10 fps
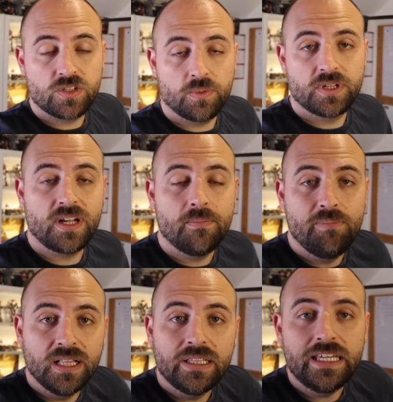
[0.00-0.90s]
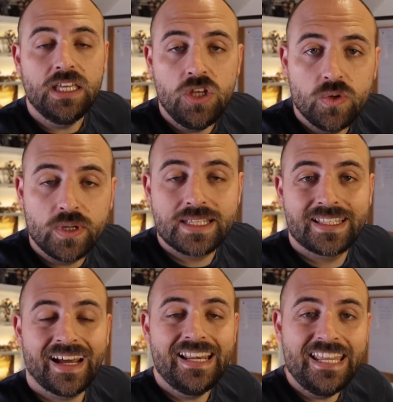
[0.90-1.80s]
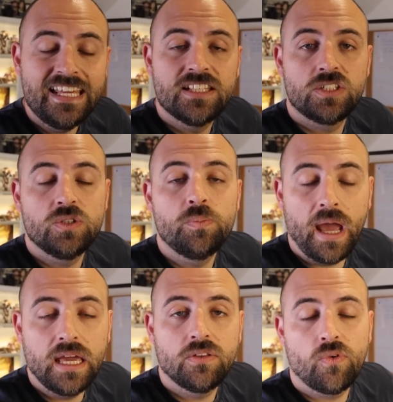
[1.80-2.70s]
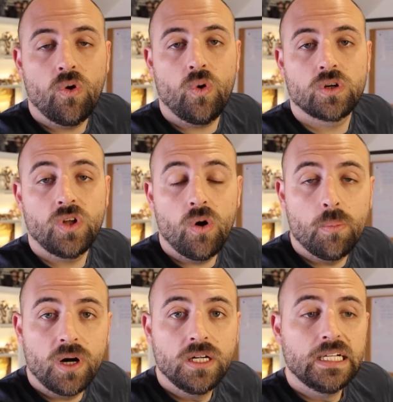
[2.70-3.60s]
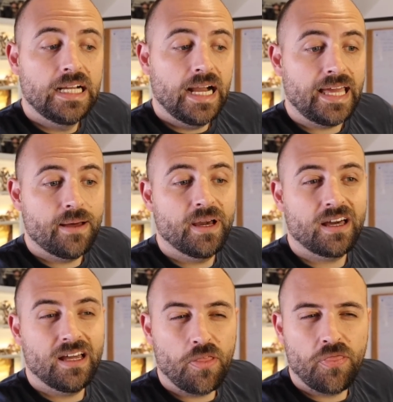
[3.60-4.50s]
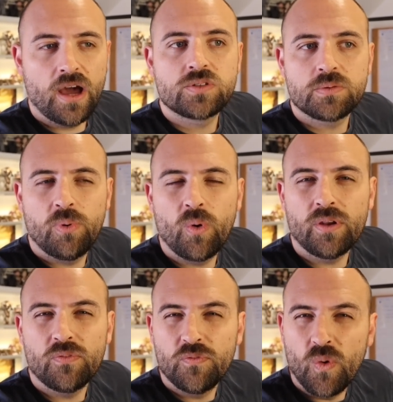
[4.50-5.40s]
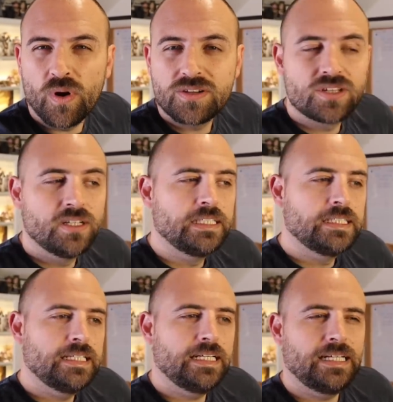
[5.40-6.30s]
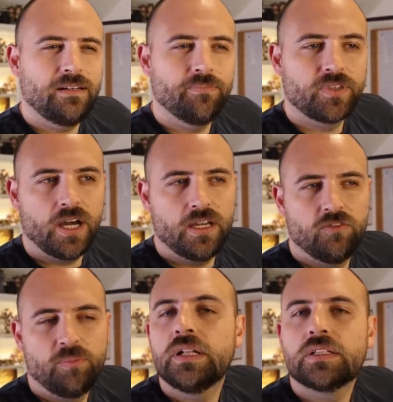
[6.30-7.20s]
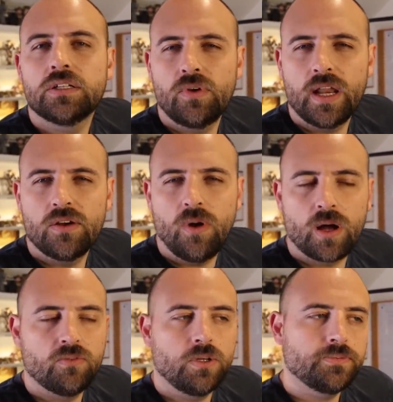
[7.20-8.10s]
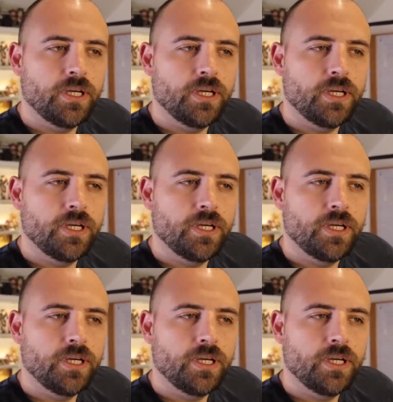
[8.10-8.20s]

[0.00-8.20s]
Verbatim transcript: So I'm going to start building units that I need to paint for Orktober and get my kind of thousand point force um, kind of built and ready to rock and roll.